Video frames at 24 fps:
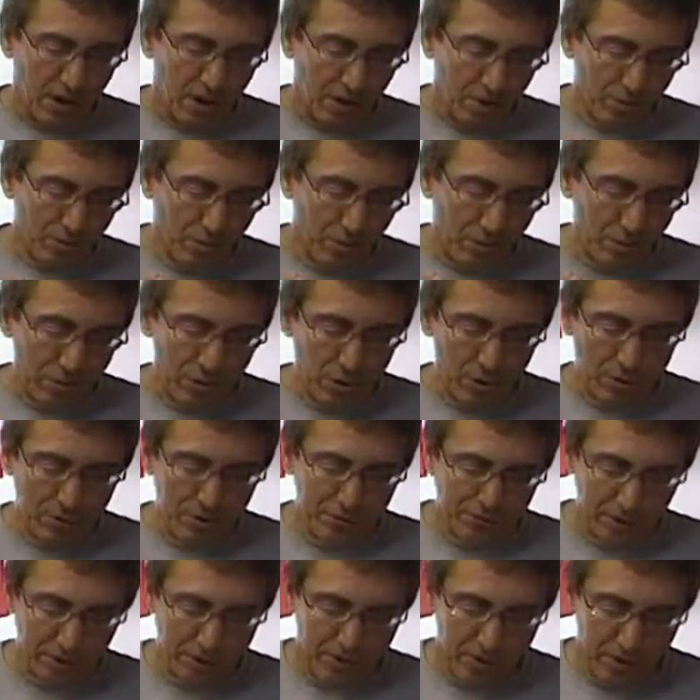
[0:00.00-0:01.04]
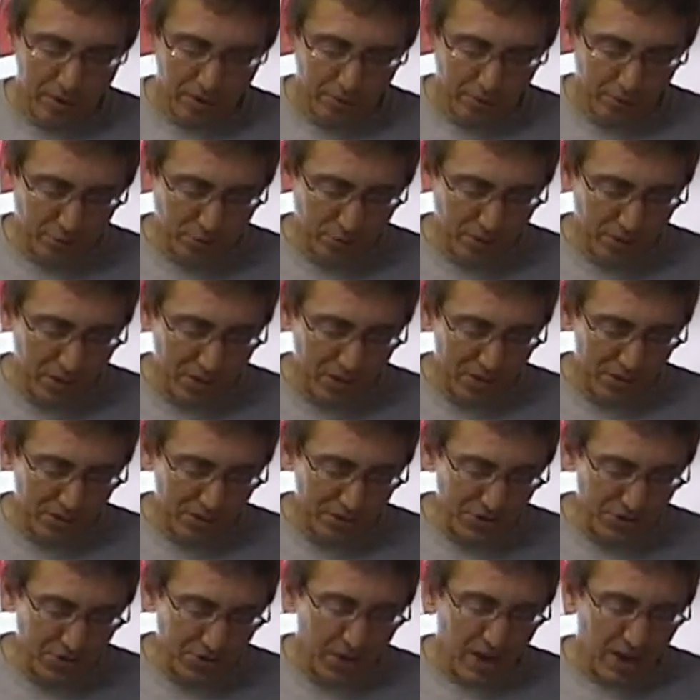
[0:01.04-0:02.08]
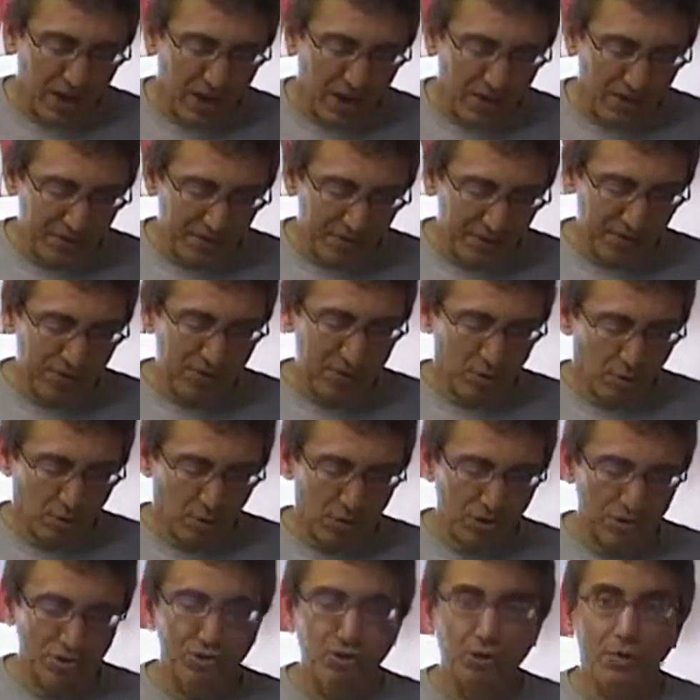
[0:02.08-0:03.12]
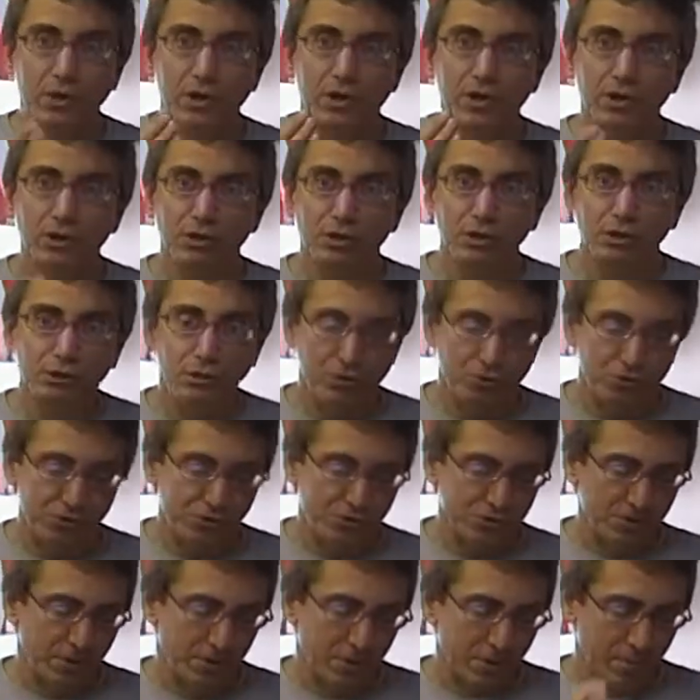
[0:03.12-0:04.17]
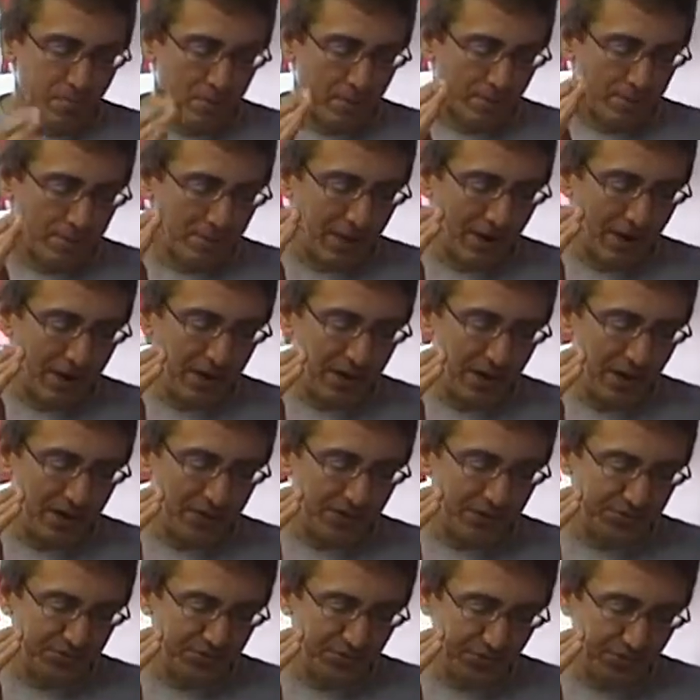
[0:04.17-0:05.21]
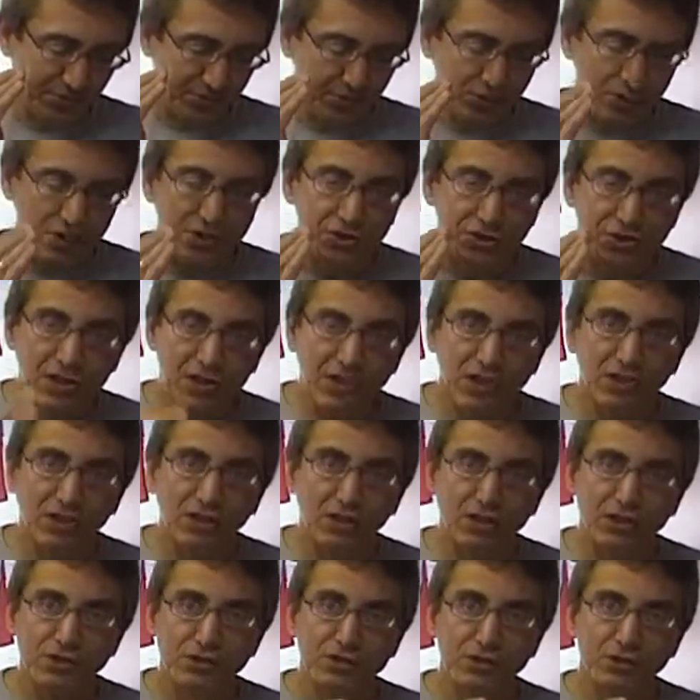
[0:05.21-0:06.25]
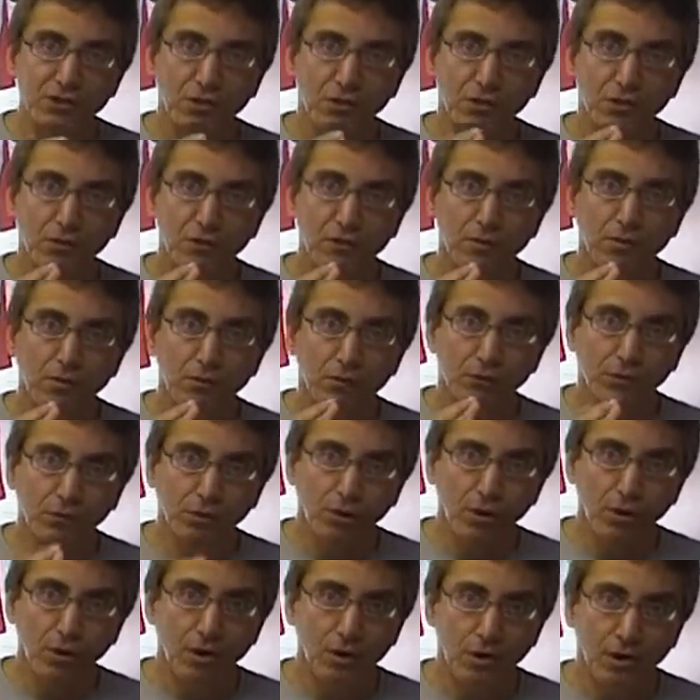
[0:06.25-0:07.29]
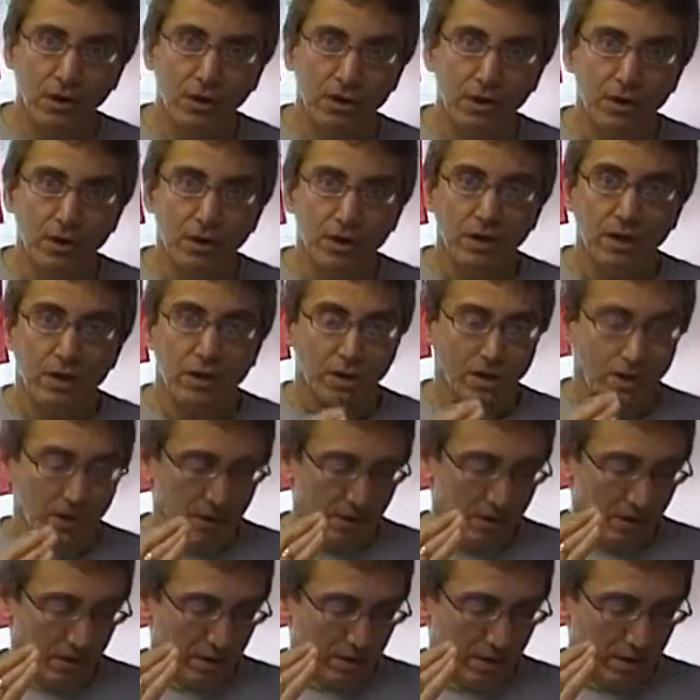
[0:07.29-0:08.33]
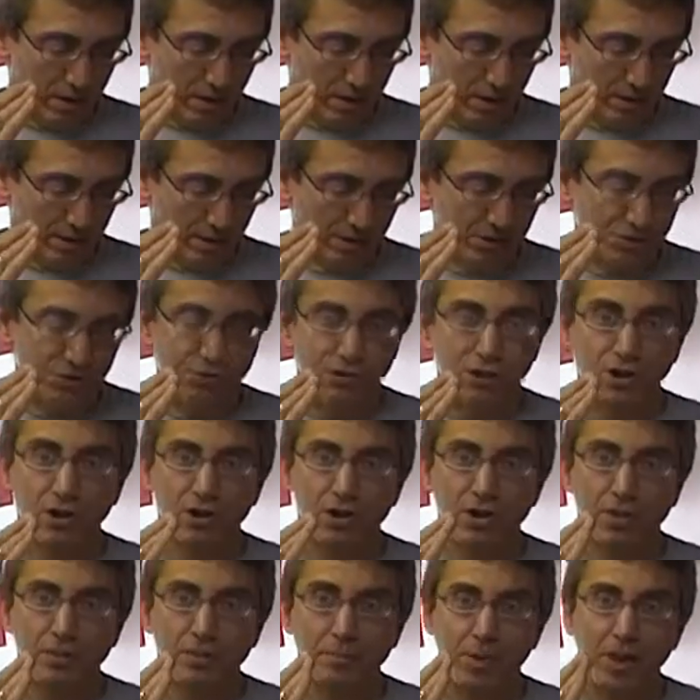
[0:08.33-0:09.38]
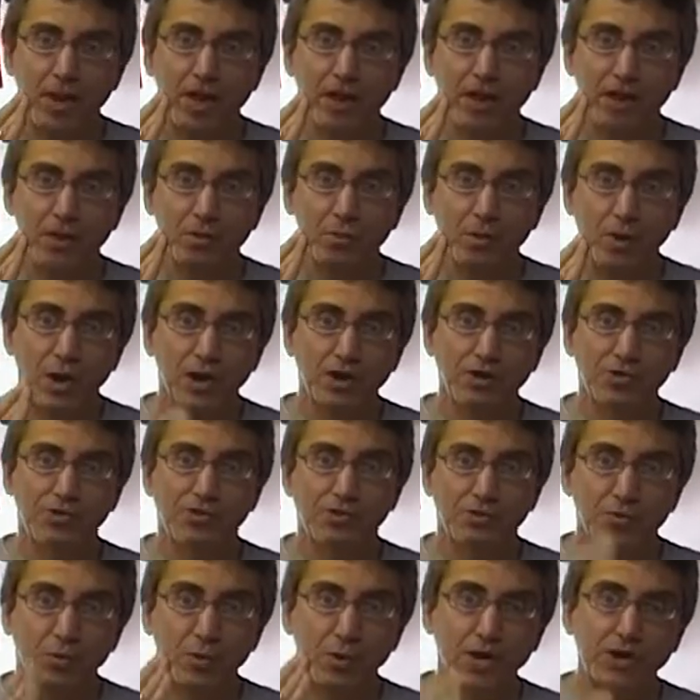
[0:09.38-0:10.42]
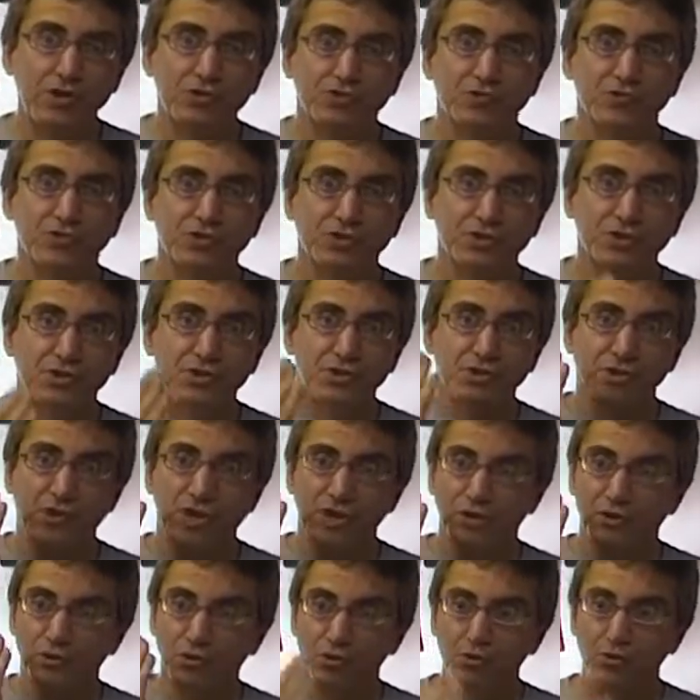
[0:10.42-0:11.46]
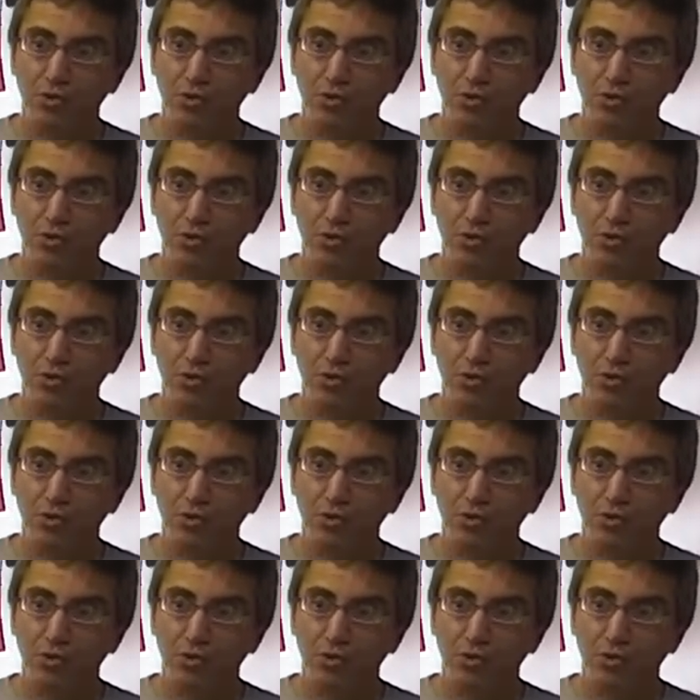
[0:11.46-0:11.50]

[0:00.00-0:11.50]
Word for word: are ripping off their employees. And this also includes that in ridiculous law concerning paying waiters and waitresses like